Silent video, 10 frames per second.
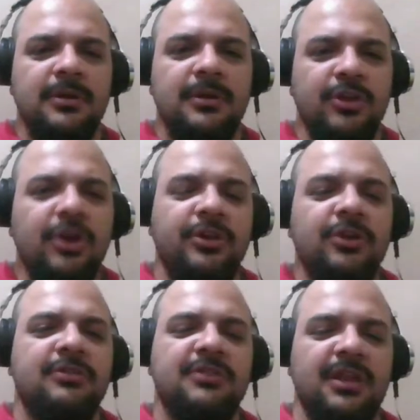you're
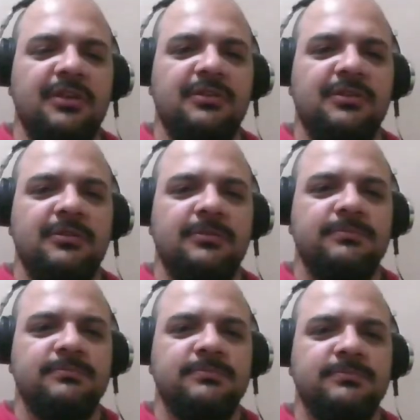useless.
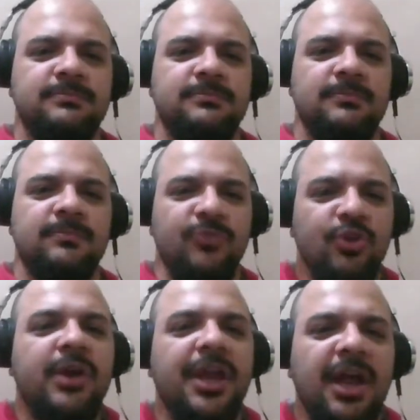You
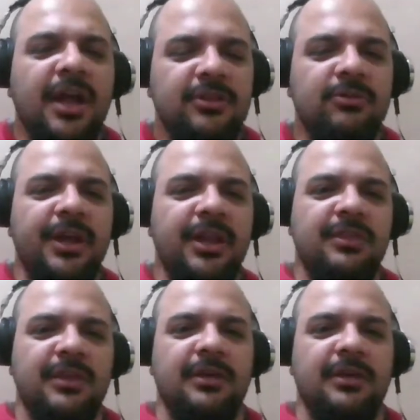cannot do anything.